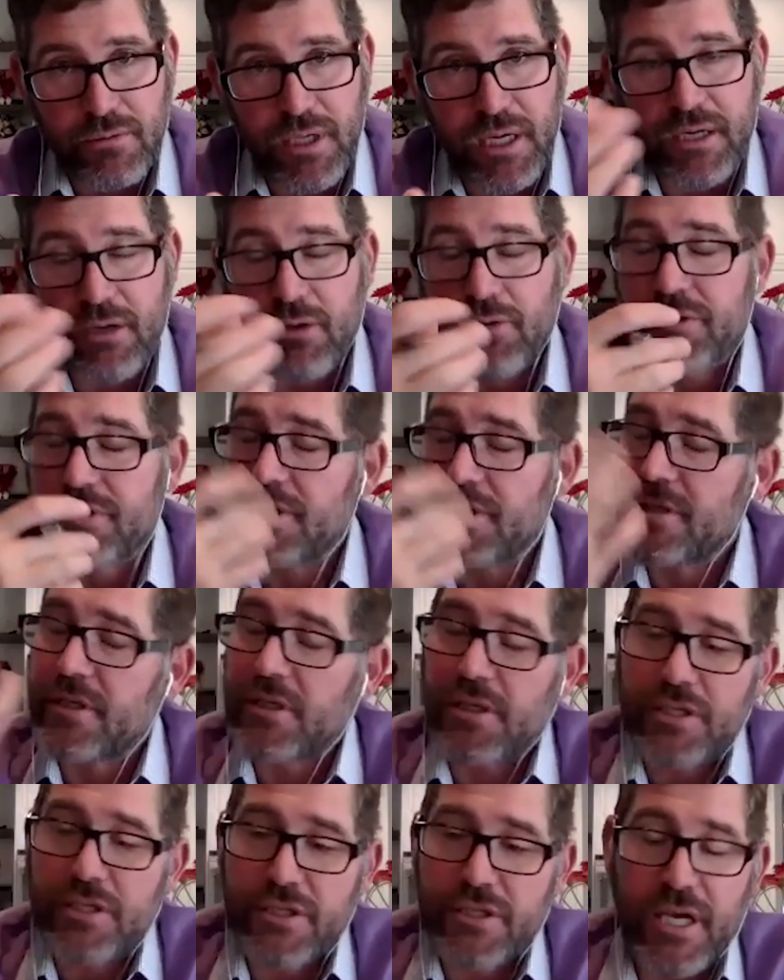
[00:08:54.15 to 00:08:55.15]
i know this is
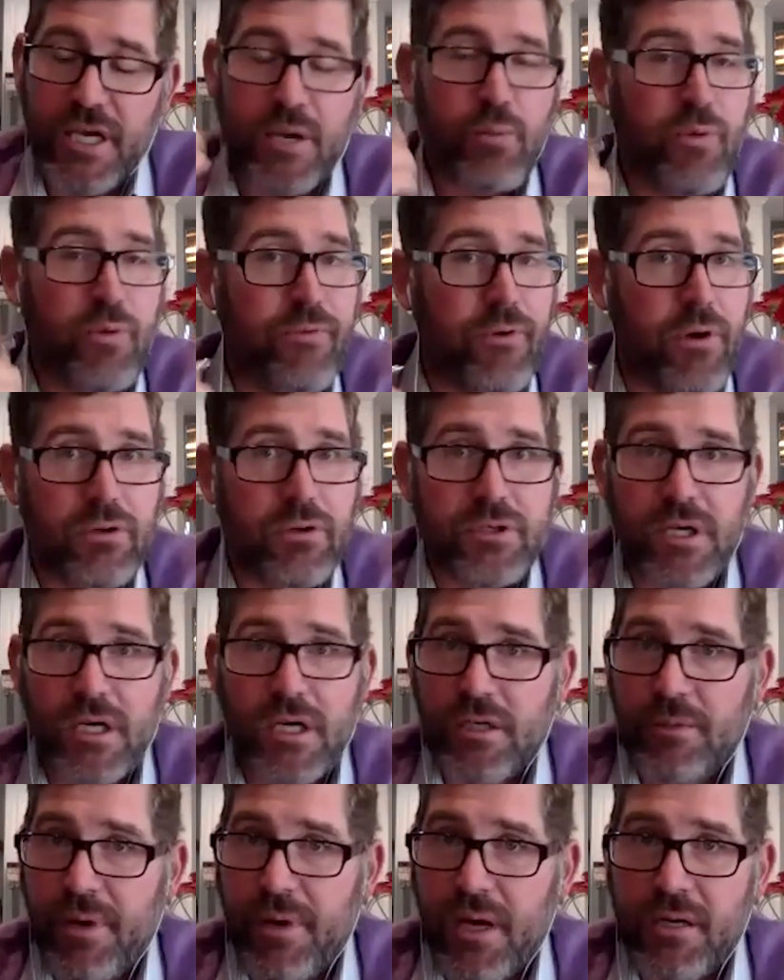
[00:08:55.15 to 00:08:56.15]
cliche and we've all
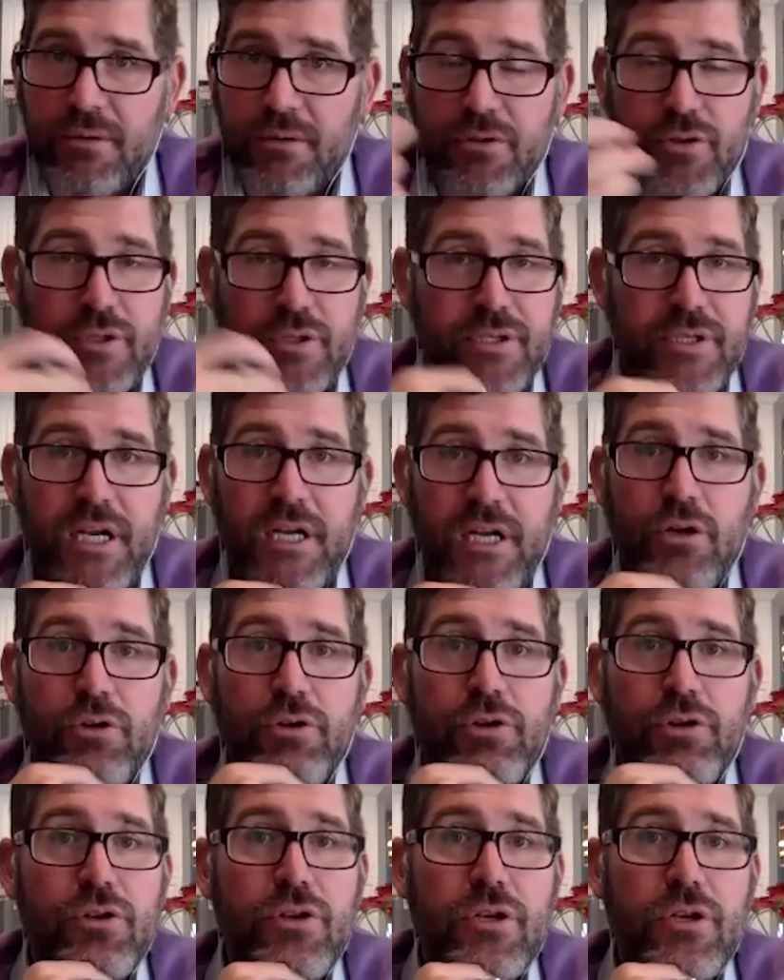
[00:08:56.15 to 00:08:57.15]
talked about it tristan i know
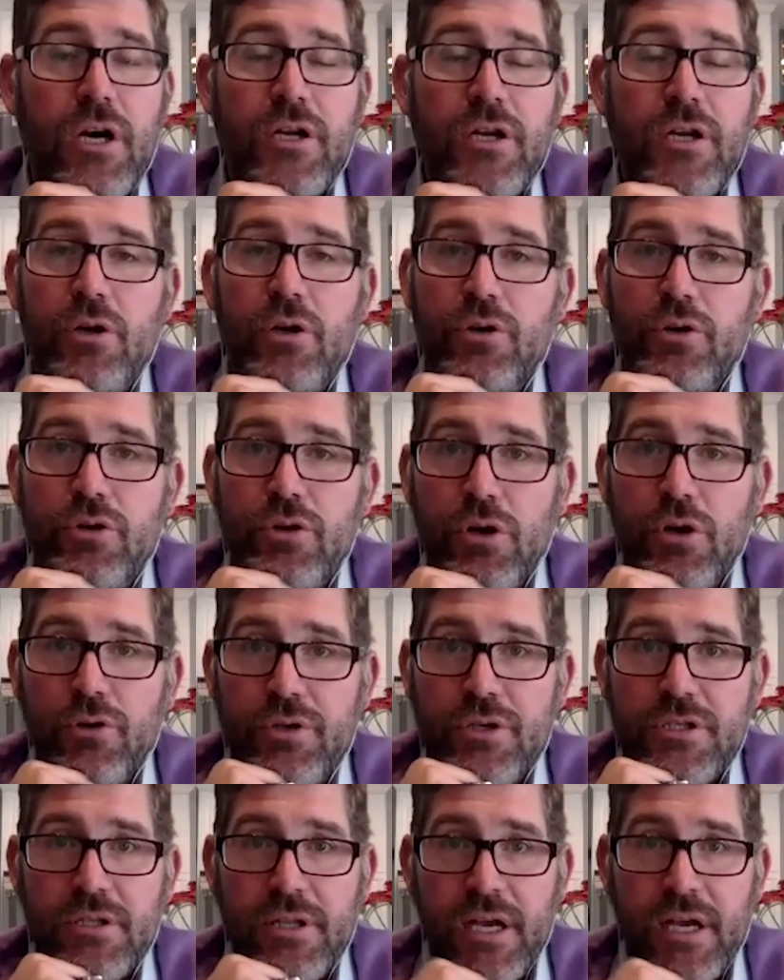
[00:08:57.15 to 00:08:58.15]
you i know you know
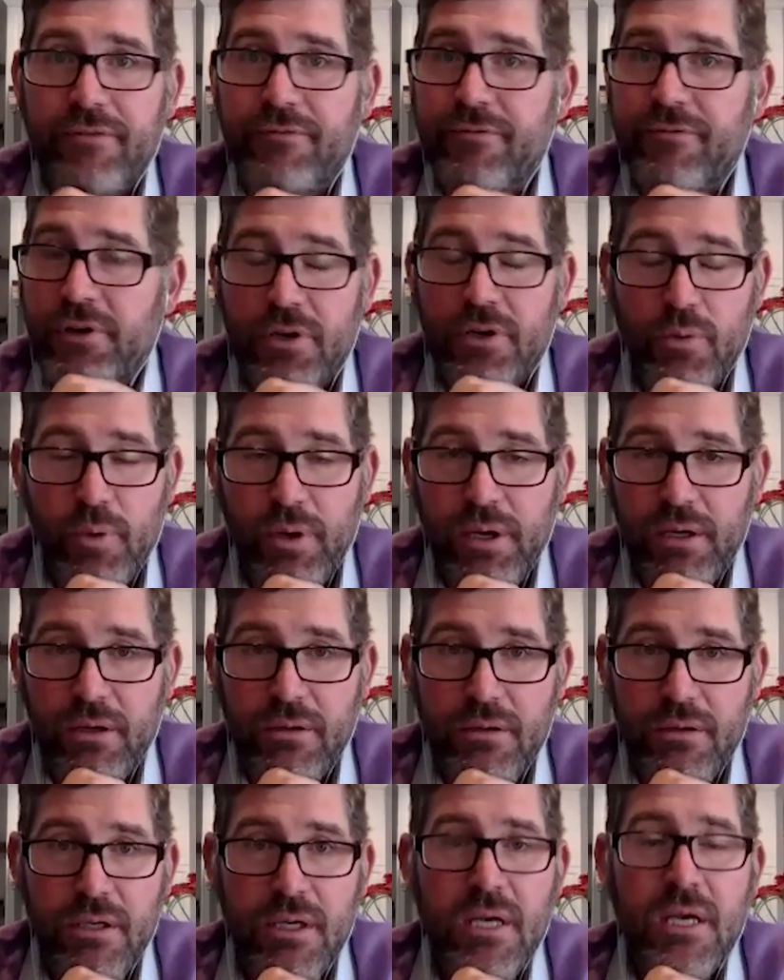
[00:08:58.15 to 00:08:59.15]
this line very
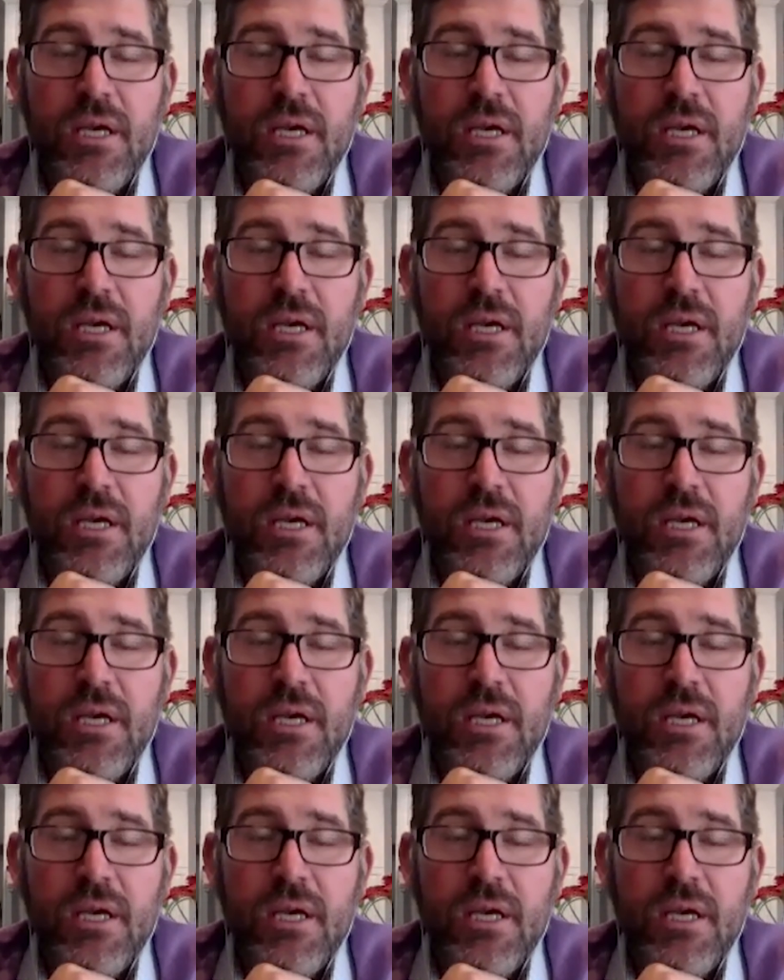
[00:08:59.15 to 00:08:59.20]
well